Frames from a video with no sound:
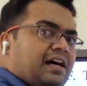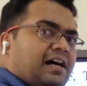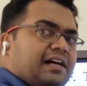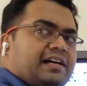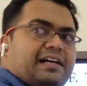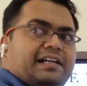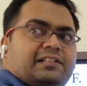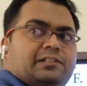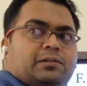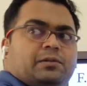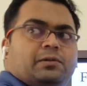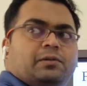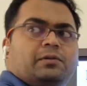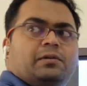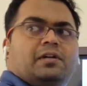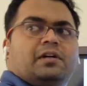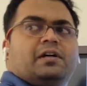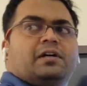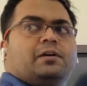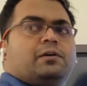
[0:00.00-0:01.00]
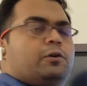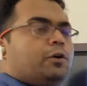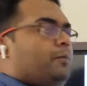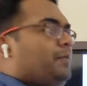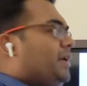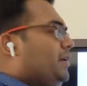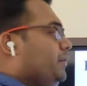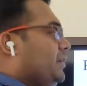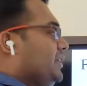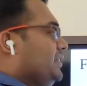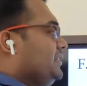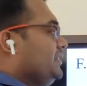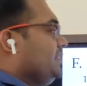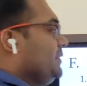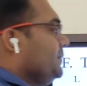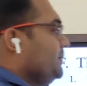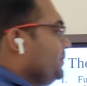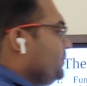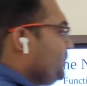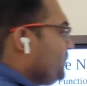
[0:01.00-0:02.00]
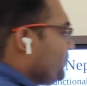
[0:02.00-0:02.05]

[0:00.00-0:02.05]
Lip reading: occur through glomerulus.